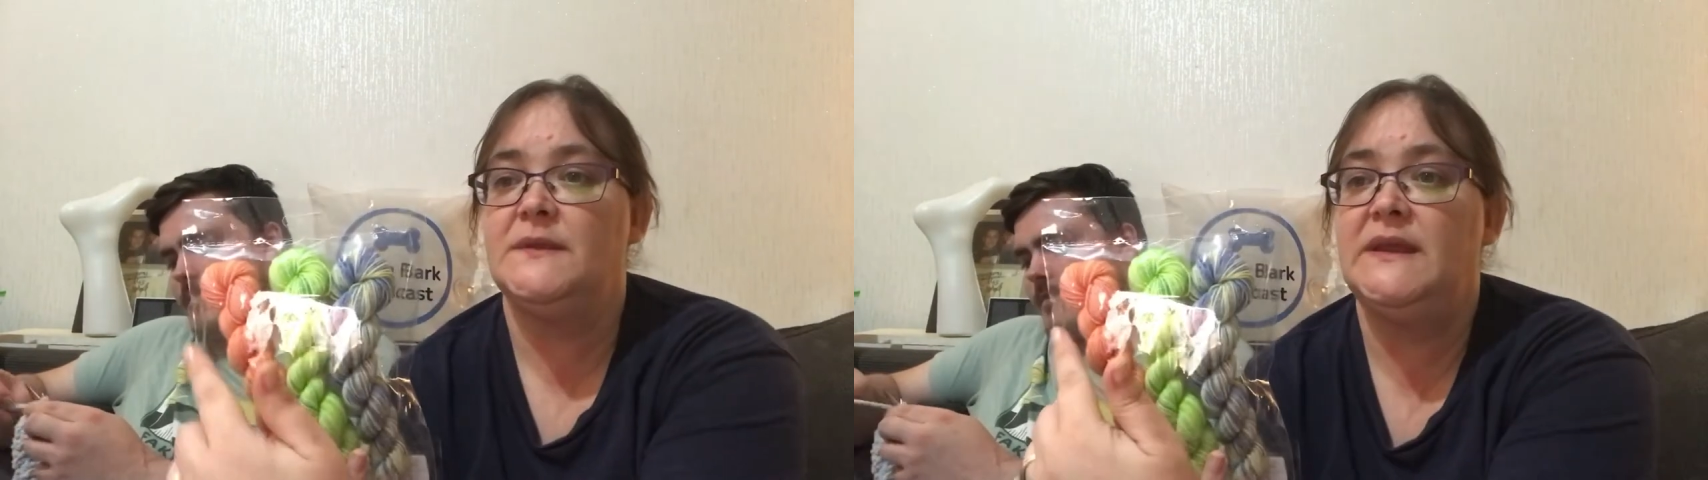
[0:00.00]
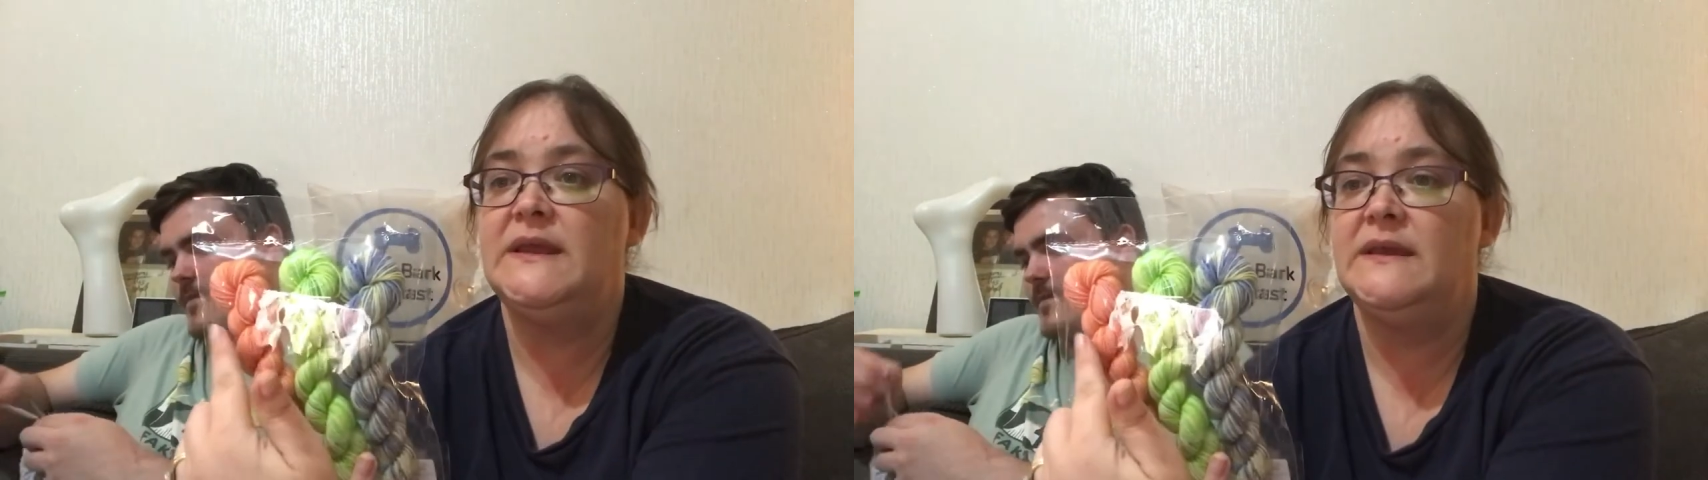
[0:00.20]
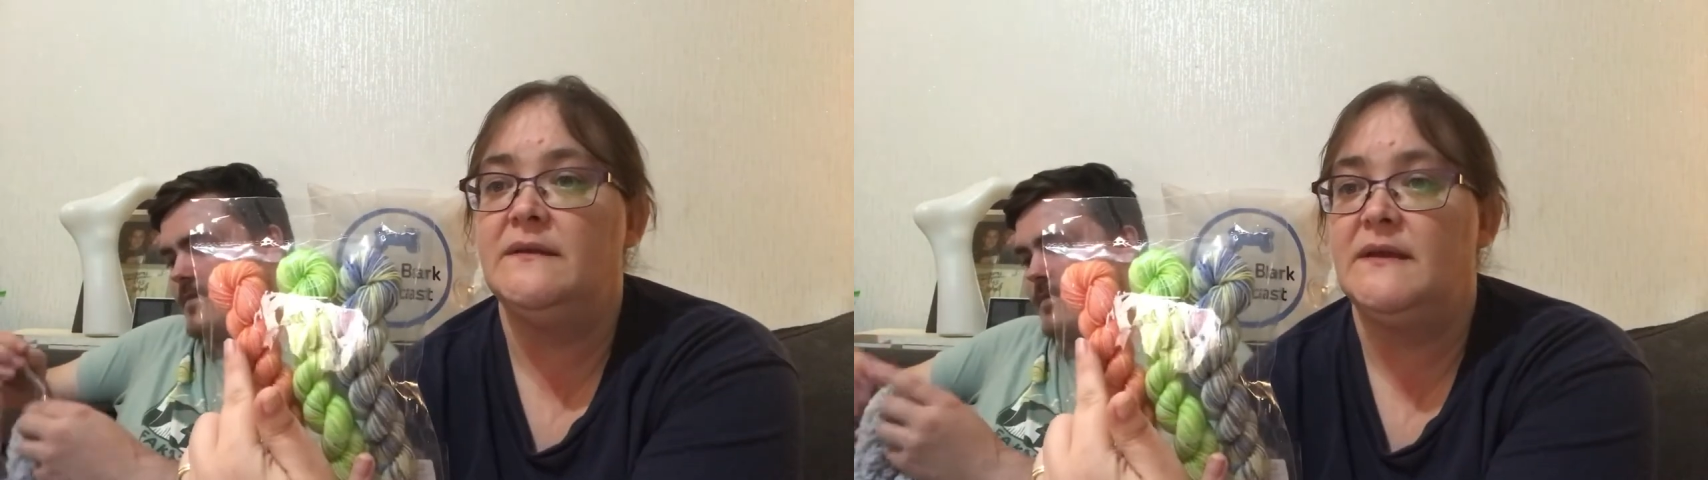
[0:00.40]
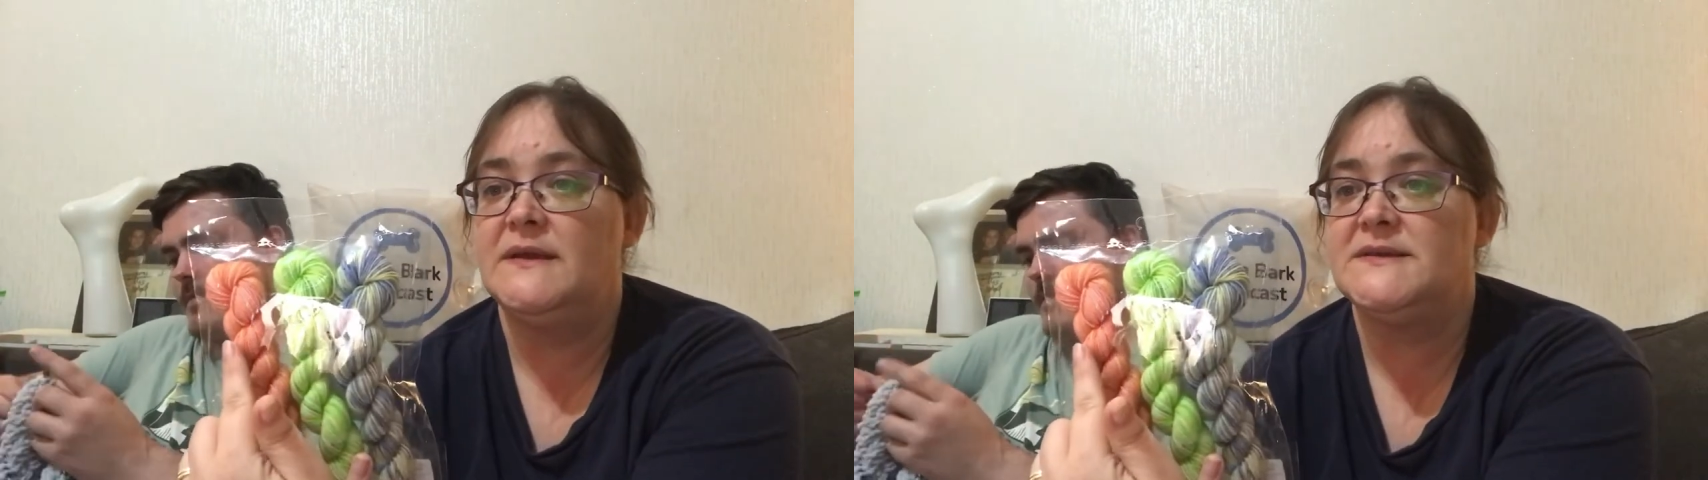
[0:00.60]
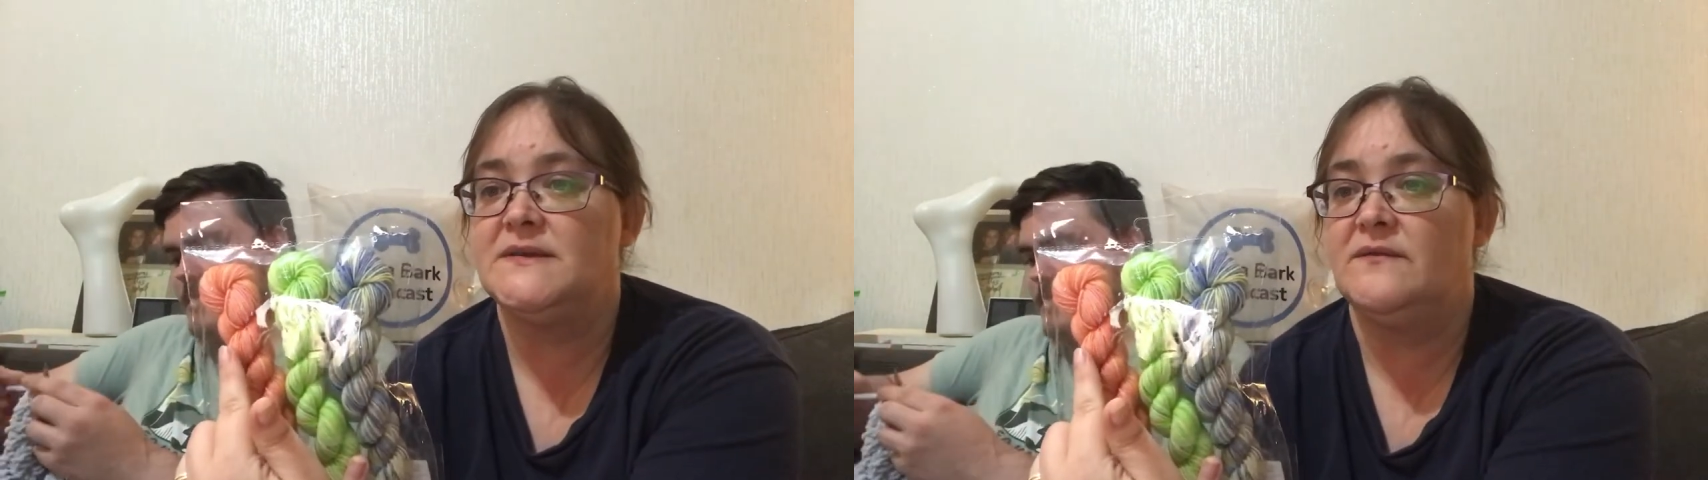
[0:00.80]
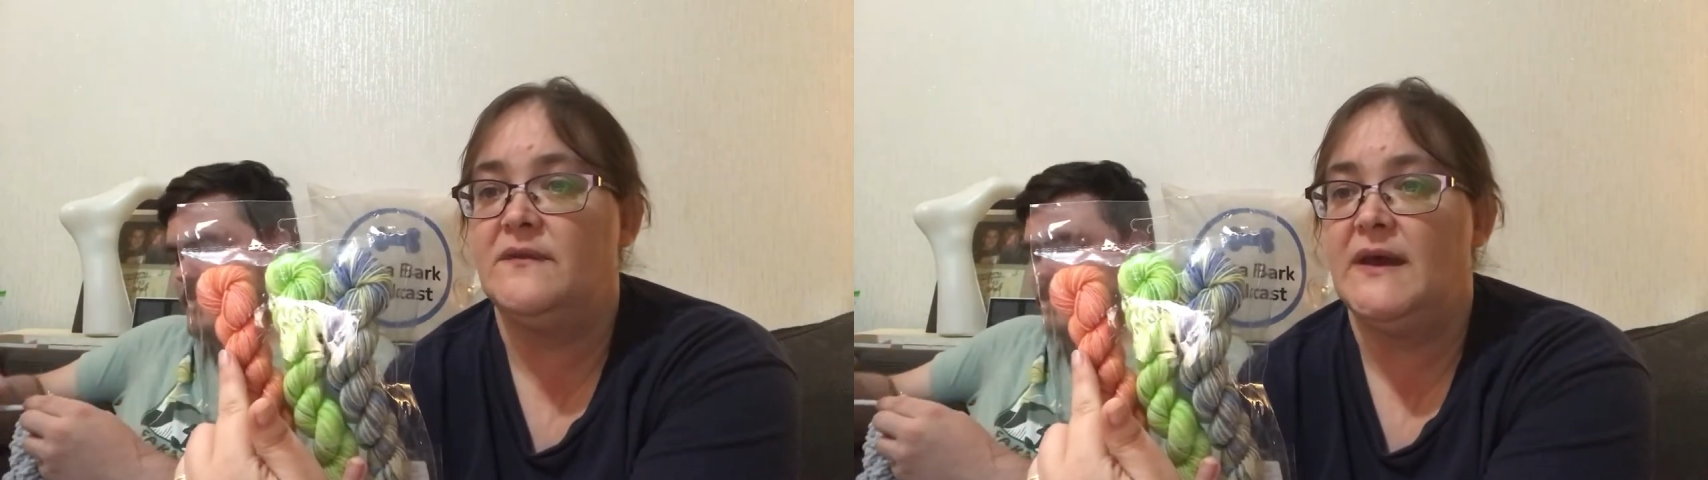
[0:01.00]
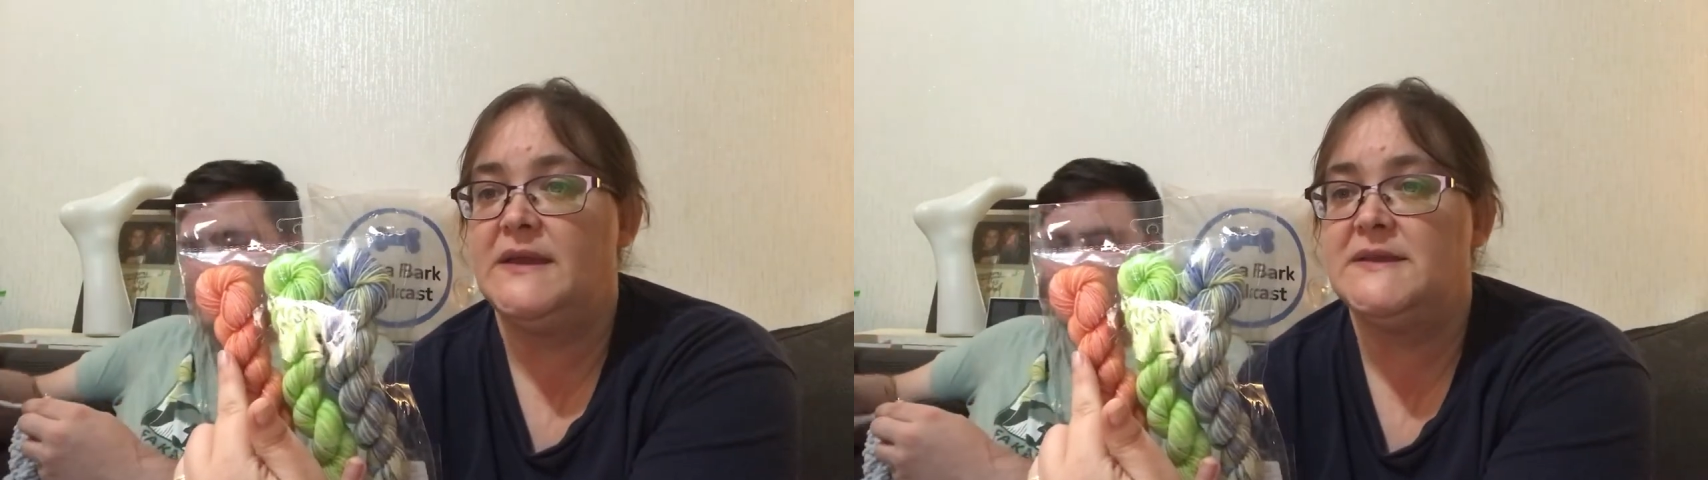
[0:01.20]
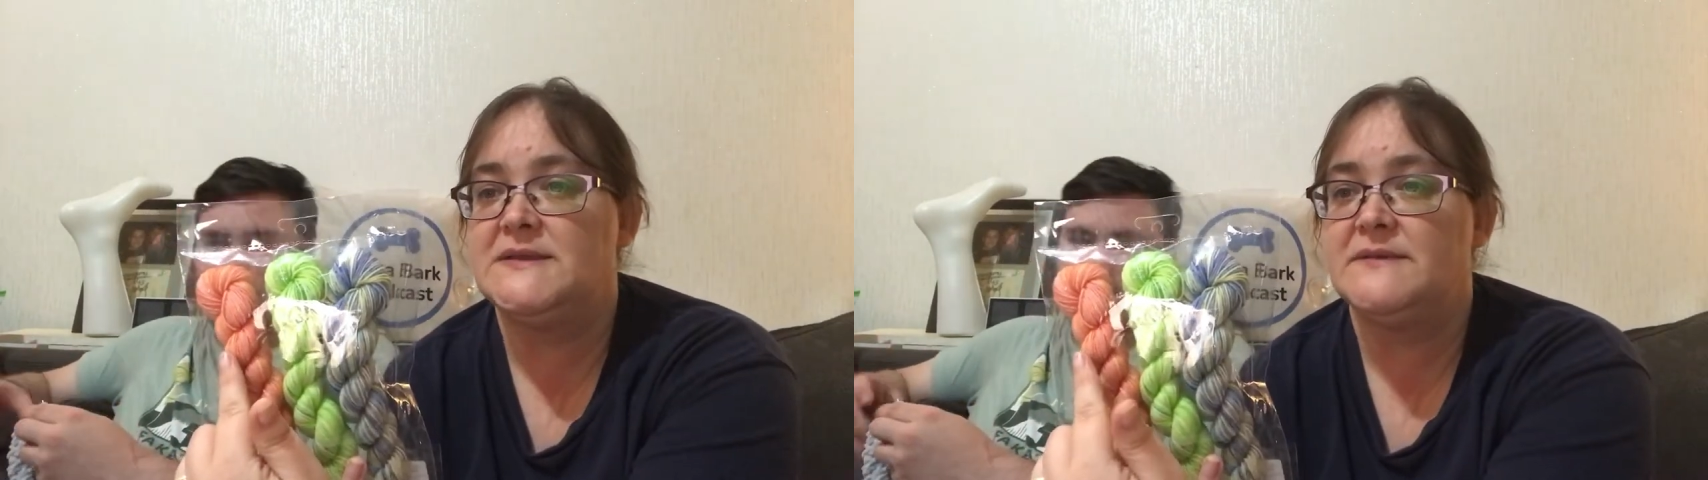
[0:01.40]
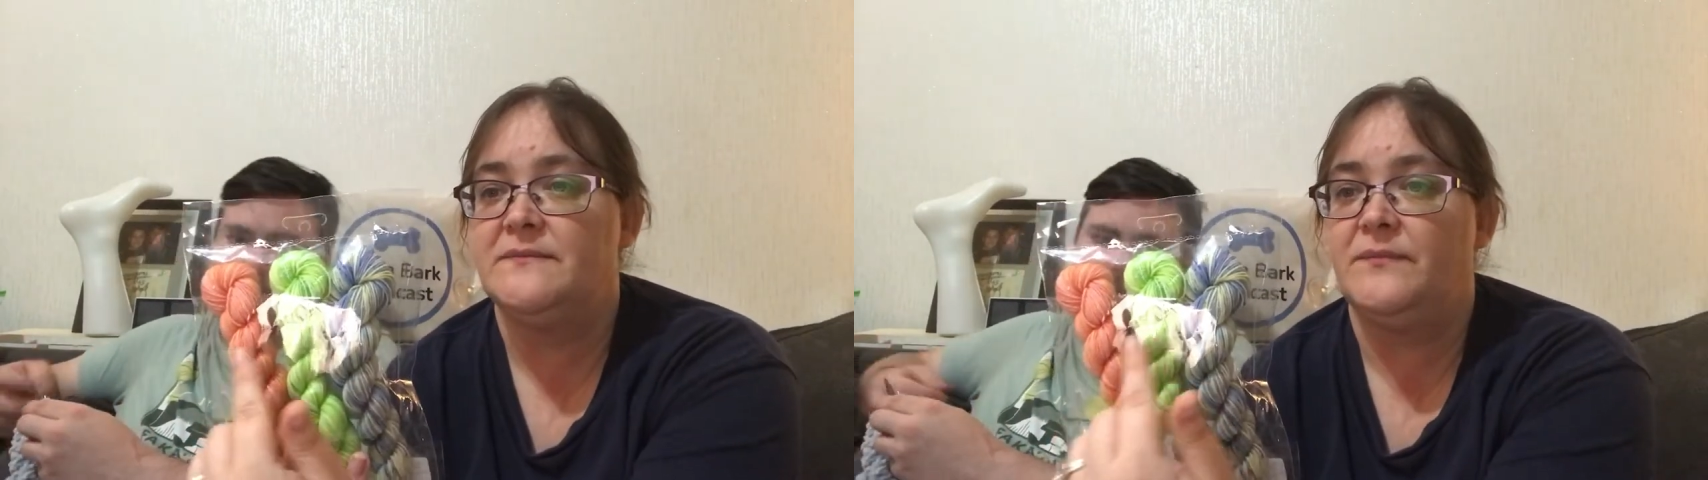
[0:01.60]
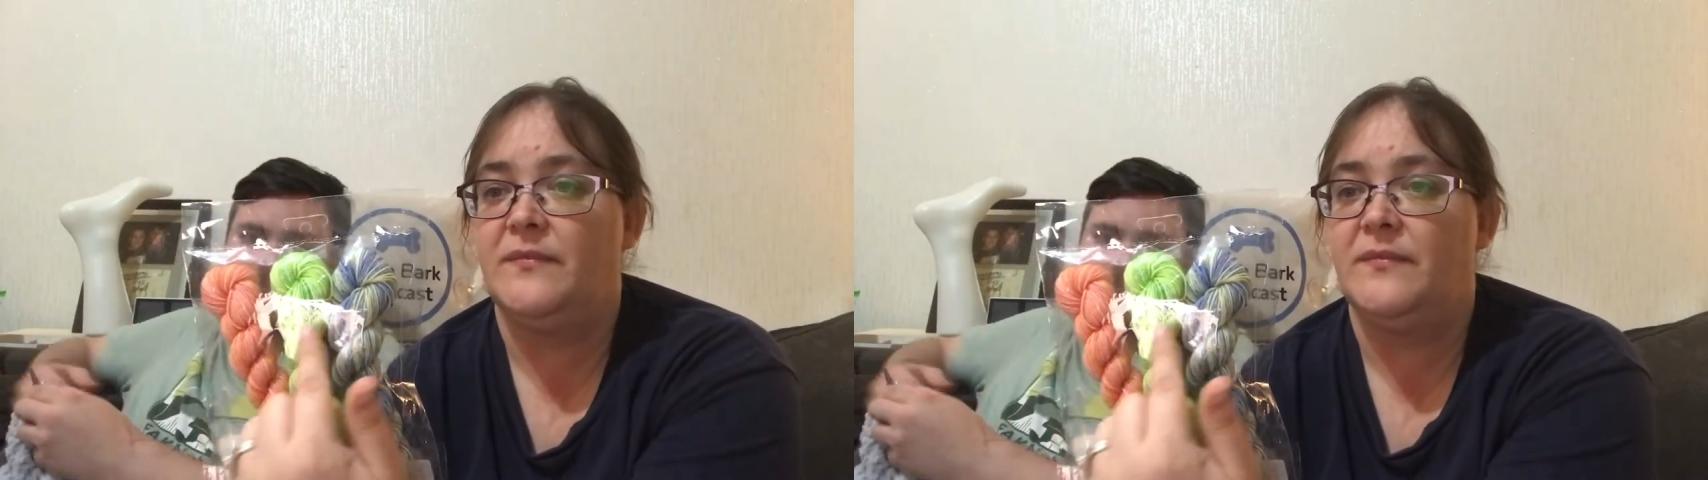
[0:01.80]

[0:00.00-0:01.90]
one here is sunrise.